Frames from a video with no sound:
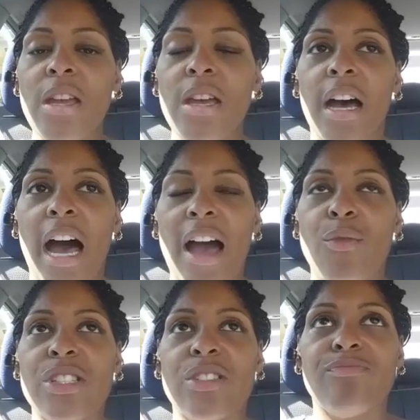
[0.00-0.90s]
I
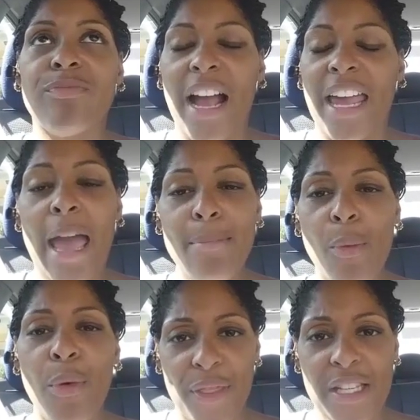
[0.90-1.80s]
came up
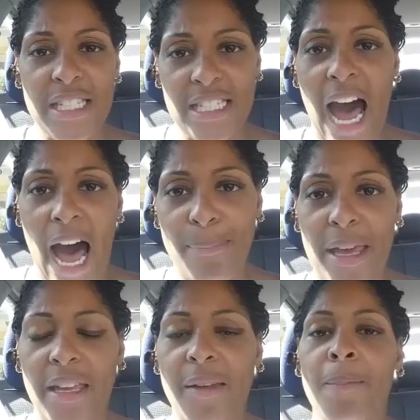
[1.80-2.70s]
with this
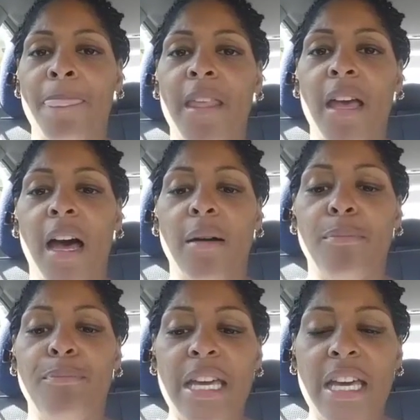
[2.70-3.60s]
topic
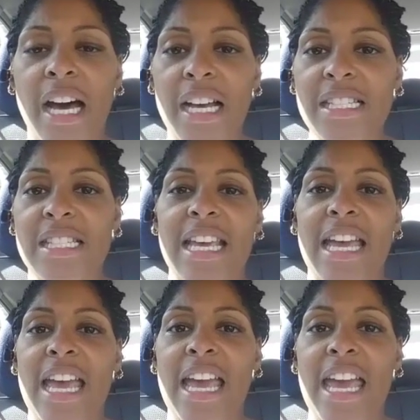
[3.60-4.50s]
because
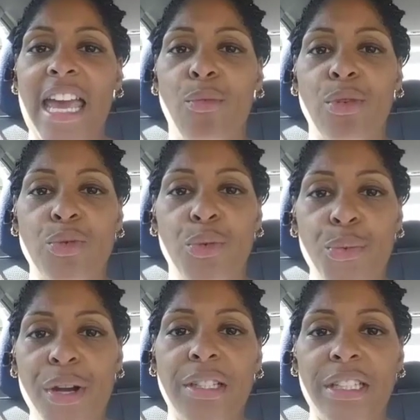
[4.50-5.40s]
it was
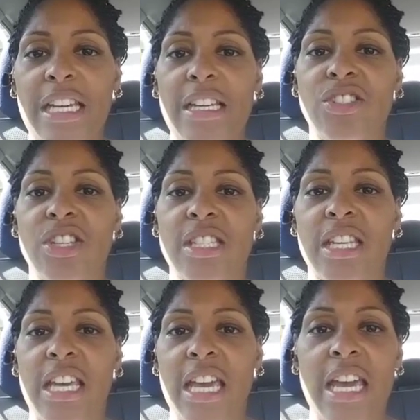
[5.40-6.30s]
really just
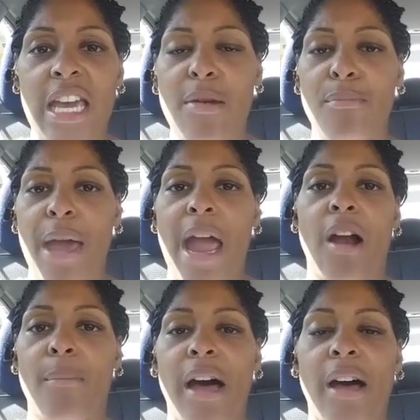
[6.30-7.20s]
key and
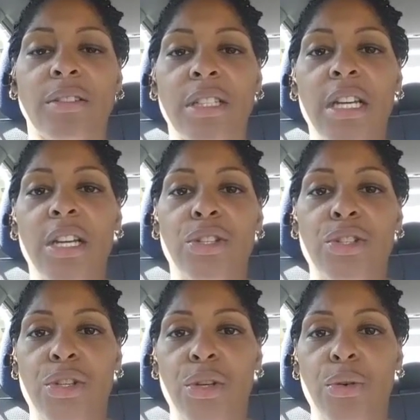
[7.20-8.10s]
paramount
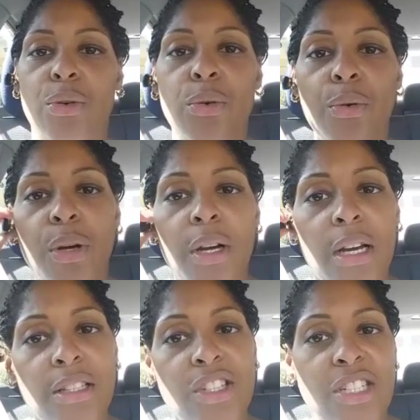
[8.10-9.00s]
to
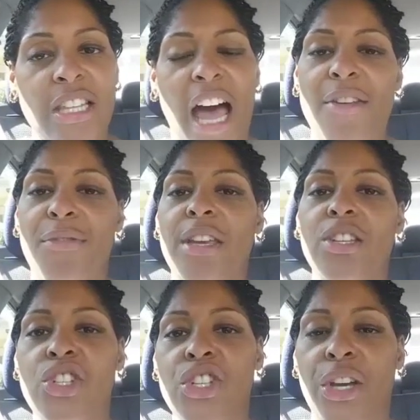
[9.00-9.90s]
just life
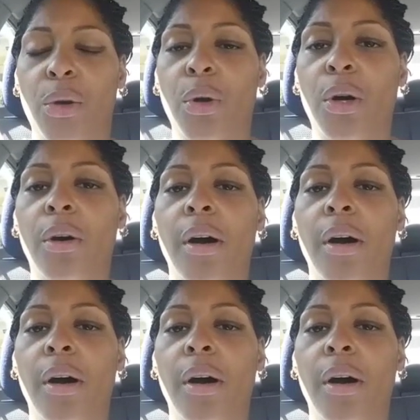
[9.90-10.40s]
in general.